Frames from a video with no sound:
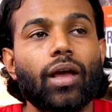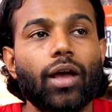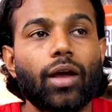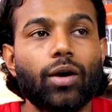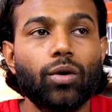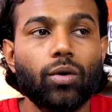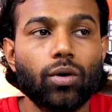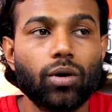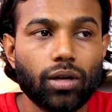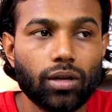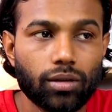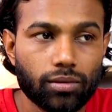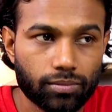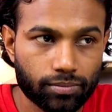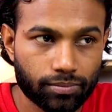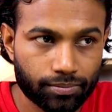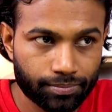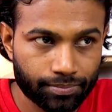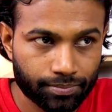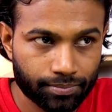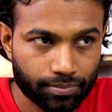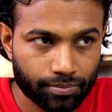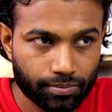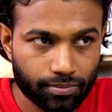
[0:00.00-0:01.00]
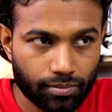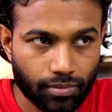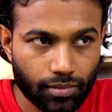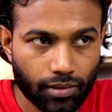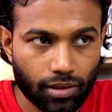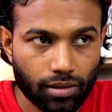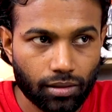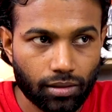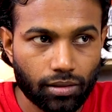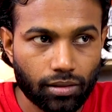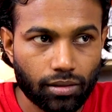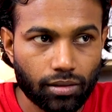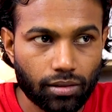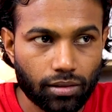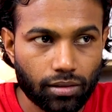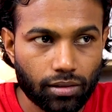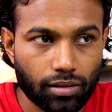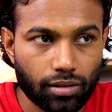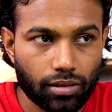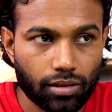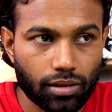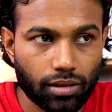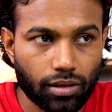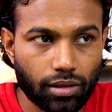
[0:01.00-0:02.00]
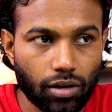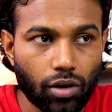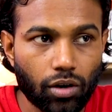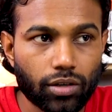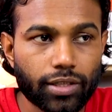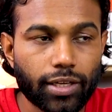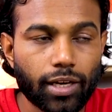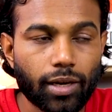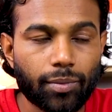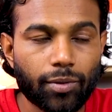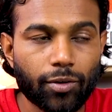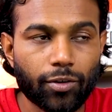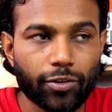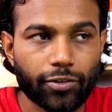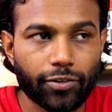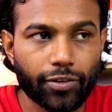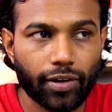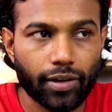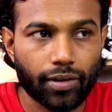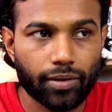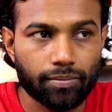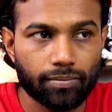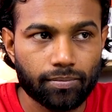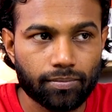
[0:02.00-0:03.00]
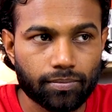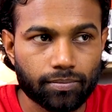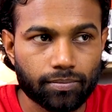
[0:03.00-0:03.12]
Google, turn on the air purifier.